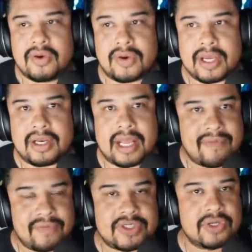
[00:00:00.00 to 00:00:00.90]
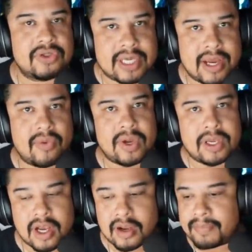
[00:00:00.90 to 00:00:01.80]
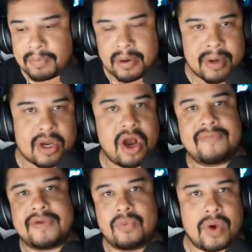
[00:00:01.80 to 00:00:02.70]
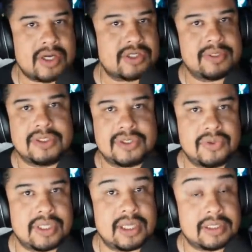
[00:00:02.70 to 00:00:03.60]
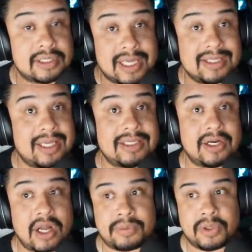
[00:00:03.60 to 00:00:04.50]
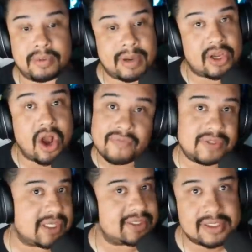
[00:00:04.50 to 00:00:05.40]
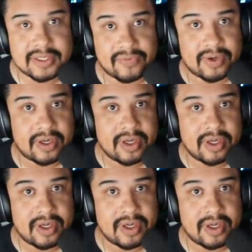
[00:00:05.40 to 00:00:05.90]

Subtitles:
Right. Yeah. Every single day I would wake up, prepare my coffee, and watch him as he's doing that. The day that he didn't upload, my coffee tasted different.